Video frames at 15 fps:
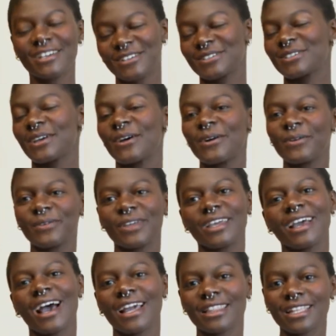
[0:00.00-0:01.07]
So
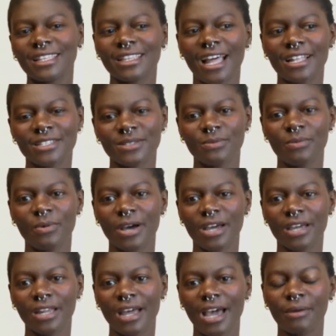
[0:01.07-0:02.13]
I think that's
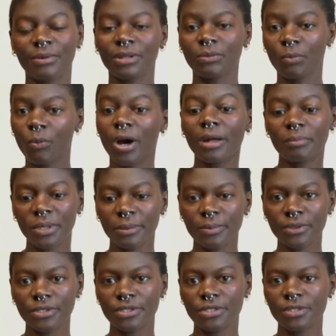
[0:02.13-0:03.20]
what I would want
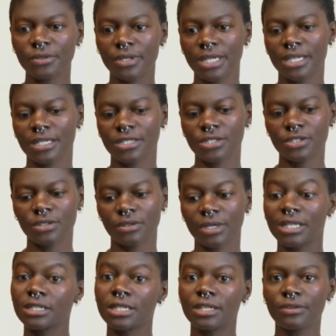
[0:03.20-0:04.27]
people to do, is to
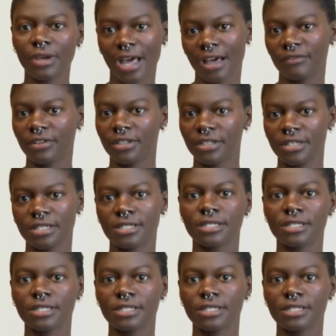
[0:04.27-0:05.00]
continue having these